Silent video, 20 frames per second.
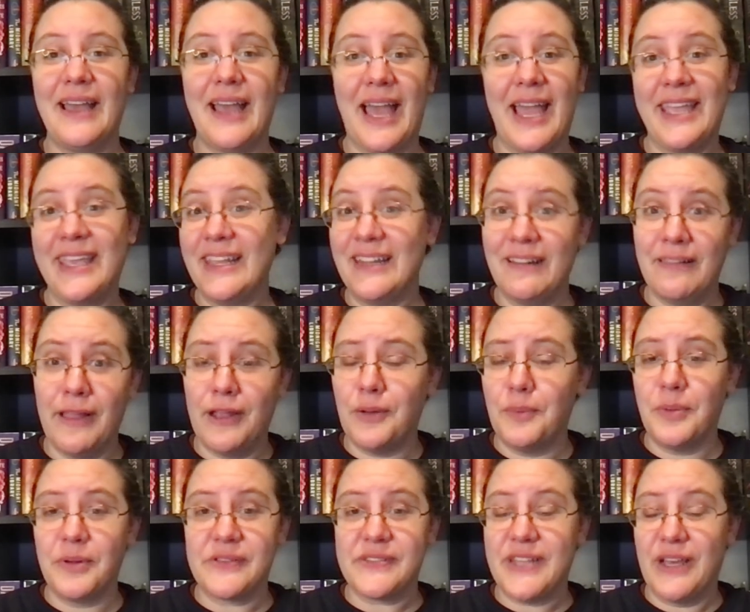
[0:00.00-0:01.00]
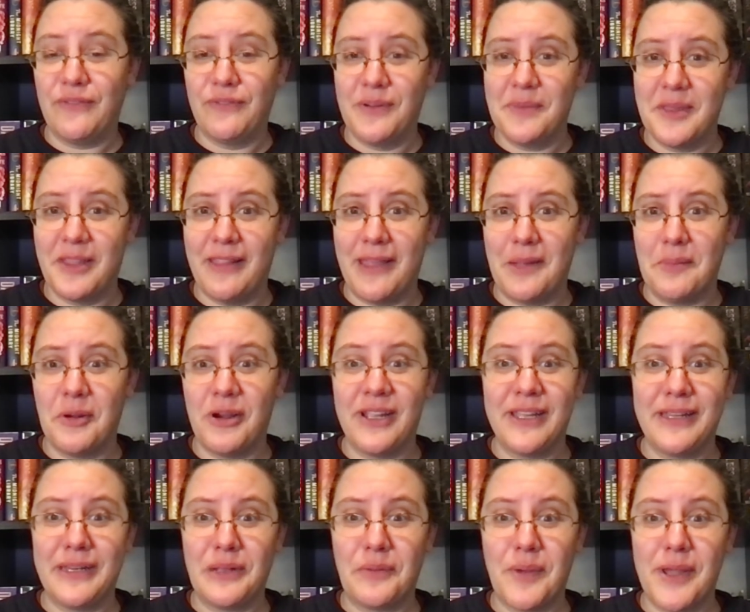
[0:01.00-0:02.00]
I get a lot of books out from the library
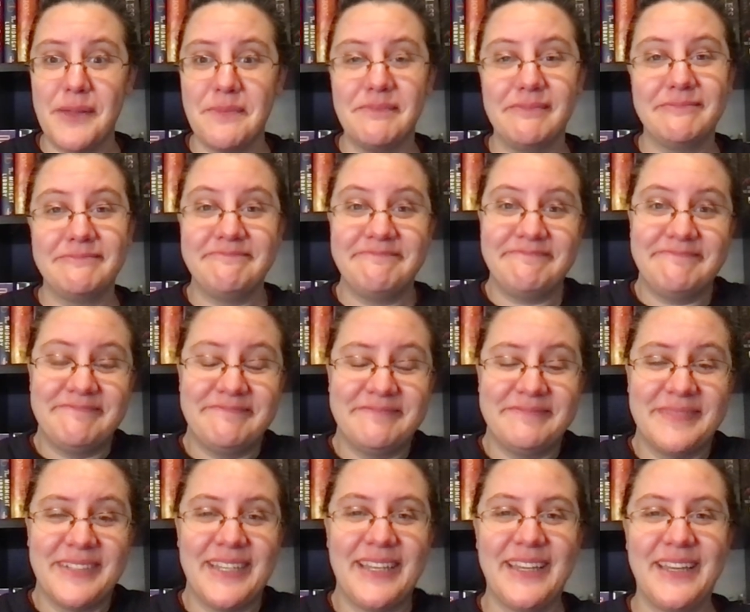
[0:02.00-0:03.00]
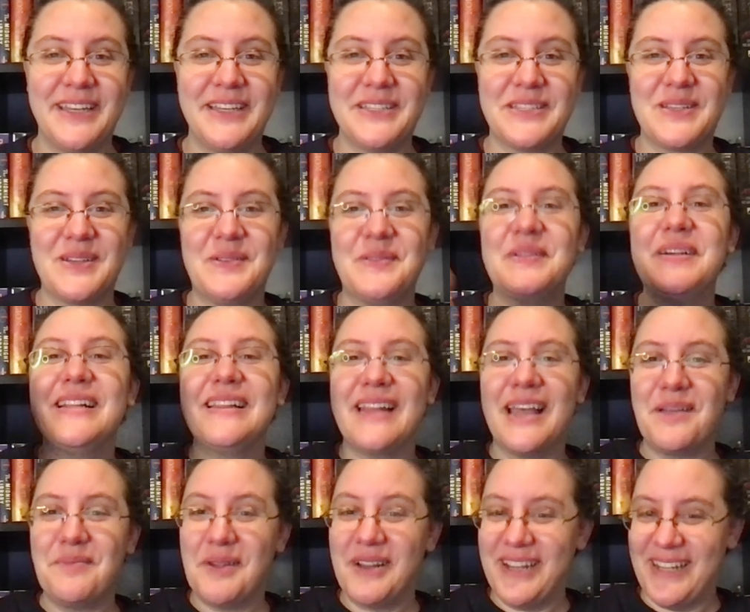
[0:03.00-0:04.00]
anyway. So,
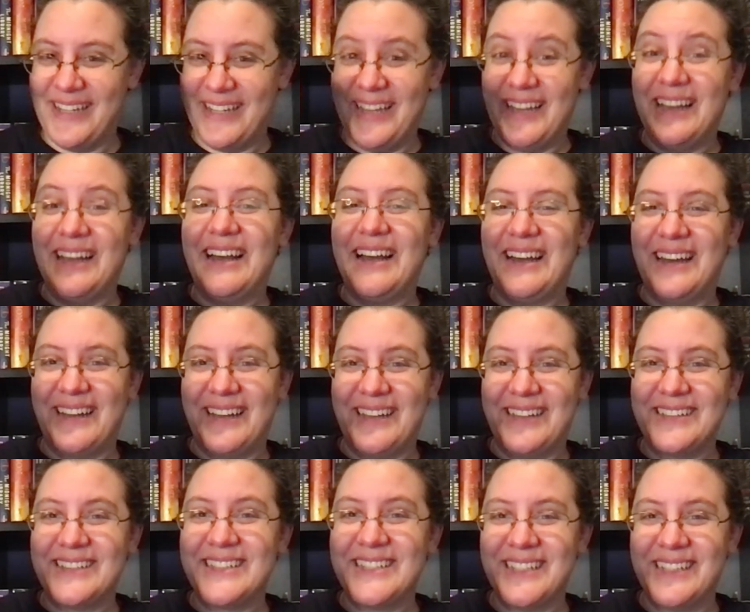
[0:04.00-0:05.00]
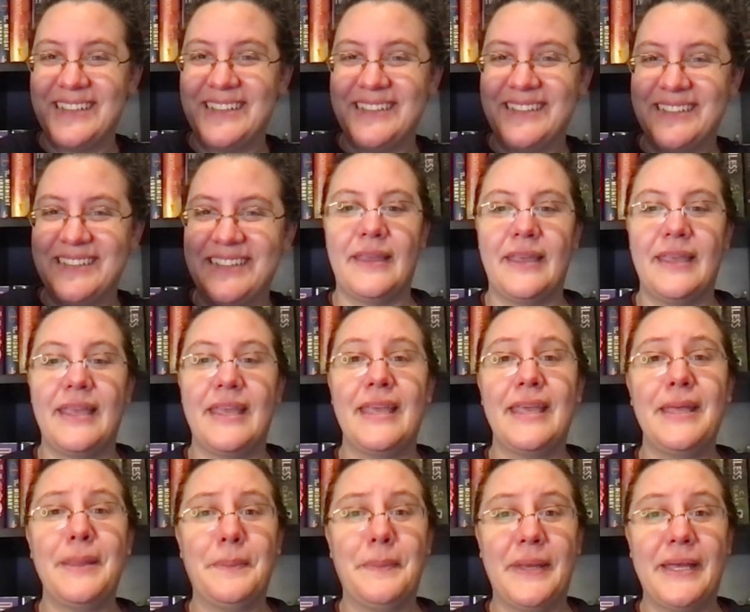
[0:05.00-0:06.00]
library, hot.
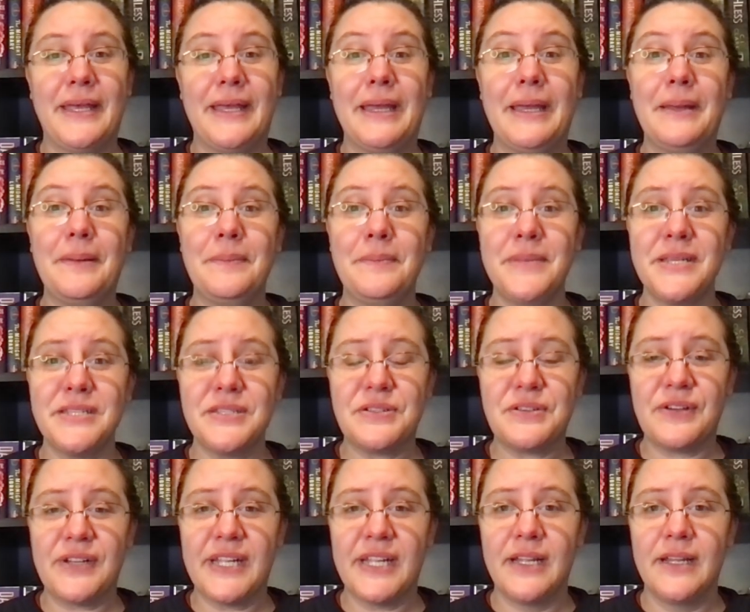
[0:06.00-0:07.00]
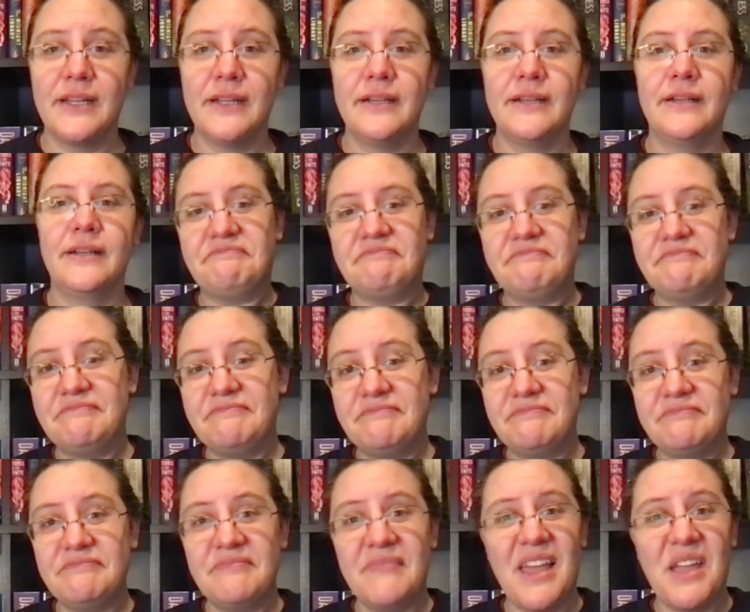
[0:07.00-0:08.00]
M, mystery.
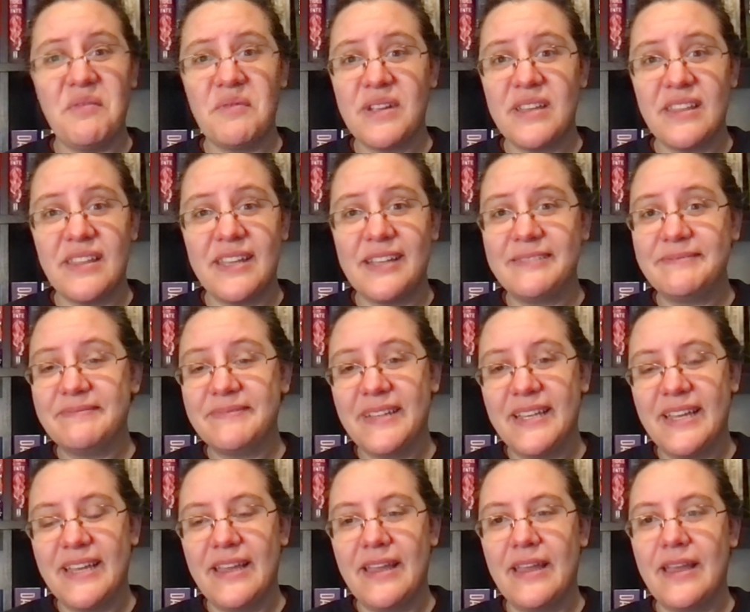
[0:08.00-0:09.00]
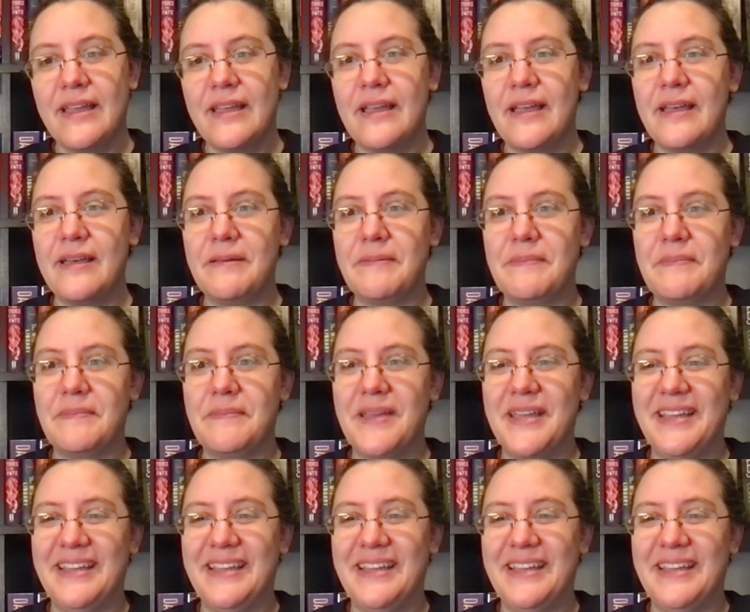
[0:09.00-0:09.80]
Not really. Um,